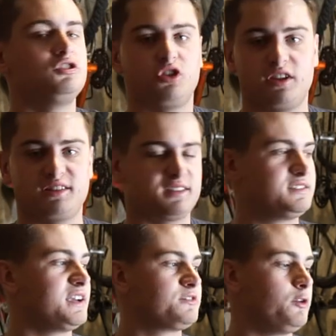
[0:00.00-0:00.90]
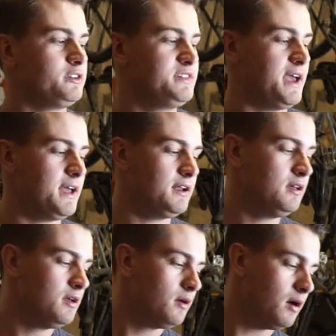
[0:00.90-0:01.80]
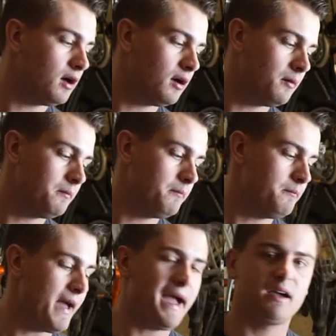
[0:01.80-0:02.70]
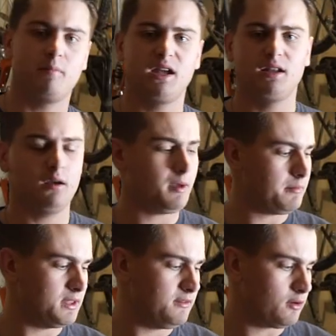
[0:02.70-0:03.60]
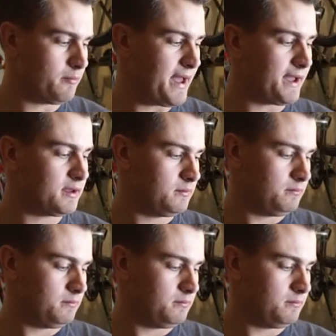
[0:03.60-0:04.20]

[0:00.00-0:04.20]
So this is a 6 foot 10 um, mag medium, I believe, or mag